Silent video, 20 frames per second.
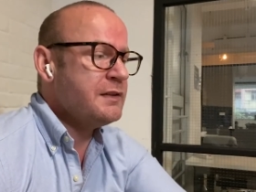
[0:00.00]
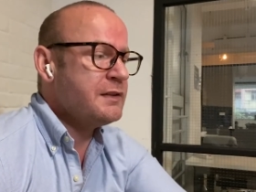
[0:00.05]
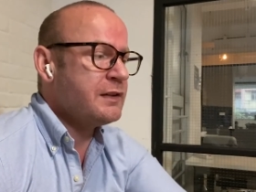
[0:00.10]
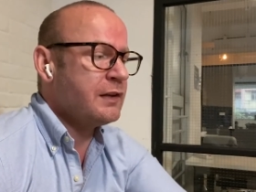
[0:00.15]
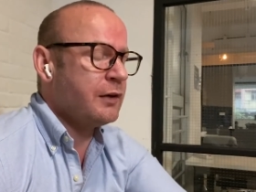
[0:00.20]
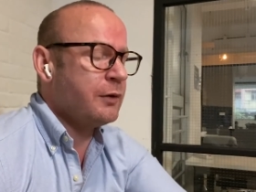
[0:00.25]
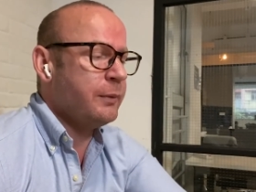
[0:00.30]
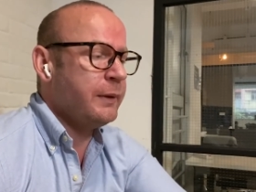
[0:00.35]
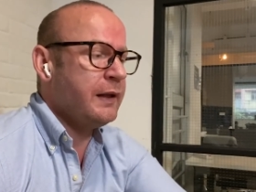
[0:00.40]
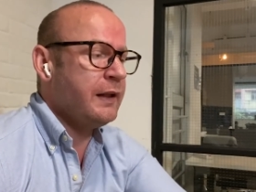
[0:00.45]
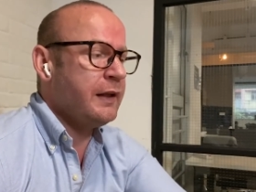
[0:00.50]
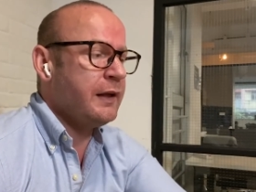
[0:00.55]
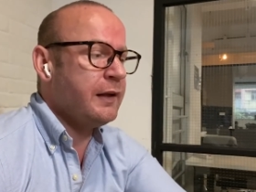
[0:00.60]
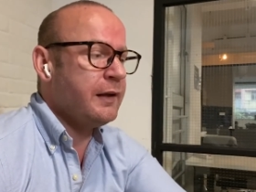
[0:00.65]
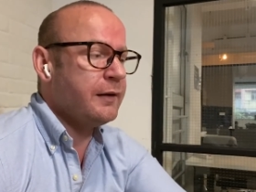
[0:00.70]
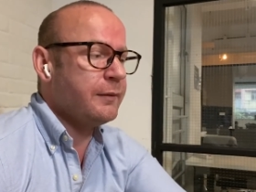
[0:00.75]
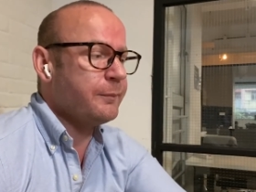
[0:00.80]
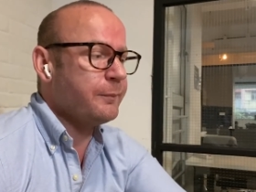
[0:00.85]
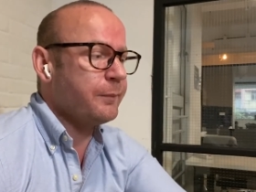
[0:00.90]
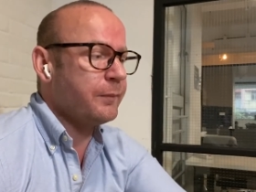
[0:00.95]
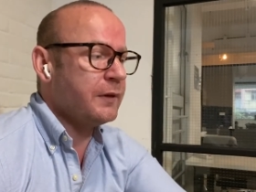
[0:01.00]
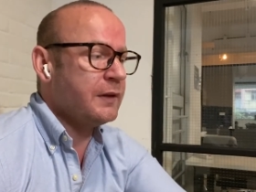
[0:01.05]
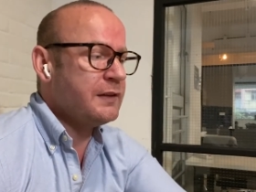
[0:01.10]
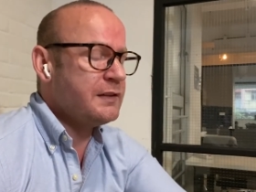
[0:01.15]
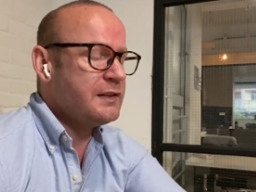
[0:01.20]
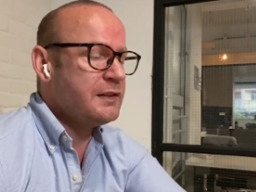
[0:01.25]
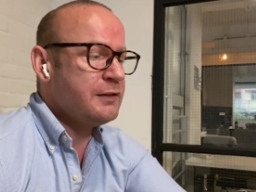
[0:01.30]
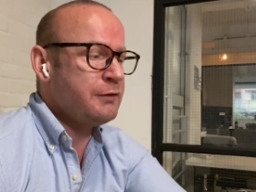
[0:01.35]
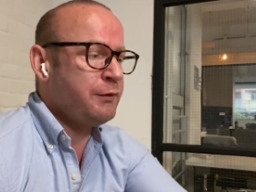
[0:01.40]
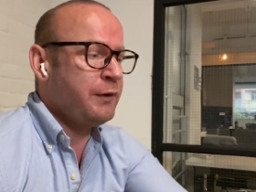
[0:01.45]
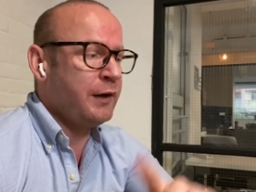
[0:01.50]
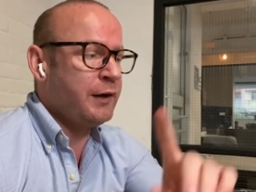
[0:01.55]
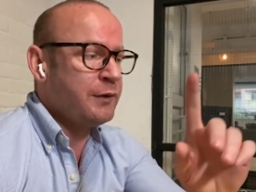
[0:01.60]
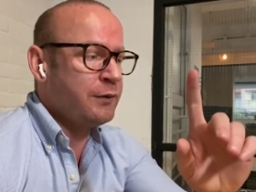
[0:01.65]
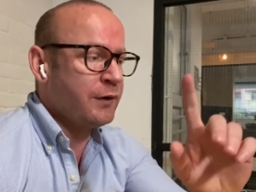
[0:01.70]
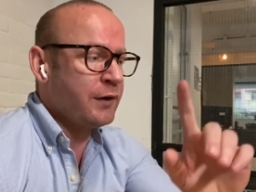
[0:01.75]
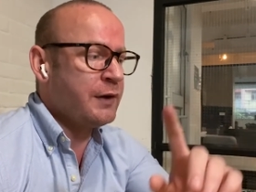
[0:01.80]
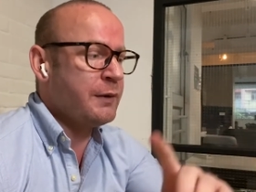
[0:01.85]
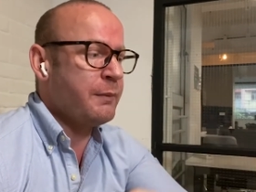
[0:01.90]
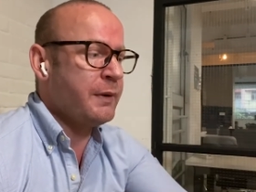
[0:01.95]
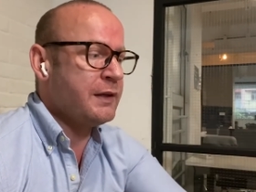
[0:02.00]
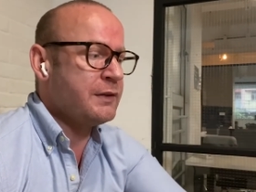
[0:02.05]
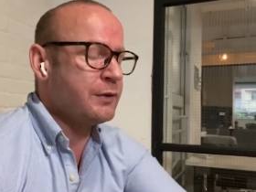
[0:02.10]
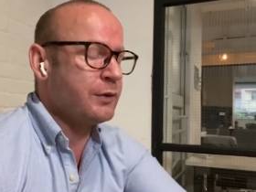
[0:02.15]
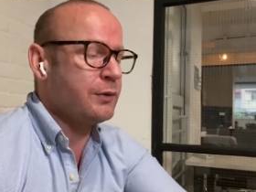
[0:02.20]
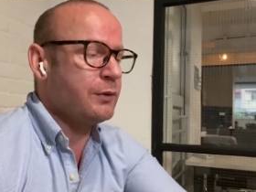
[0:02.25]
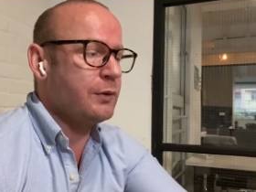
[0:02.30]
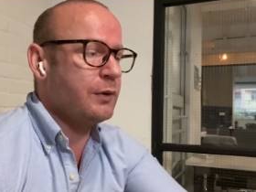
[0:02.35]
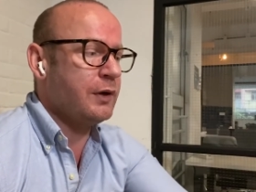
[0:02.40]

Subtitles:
really, this is very fundamental.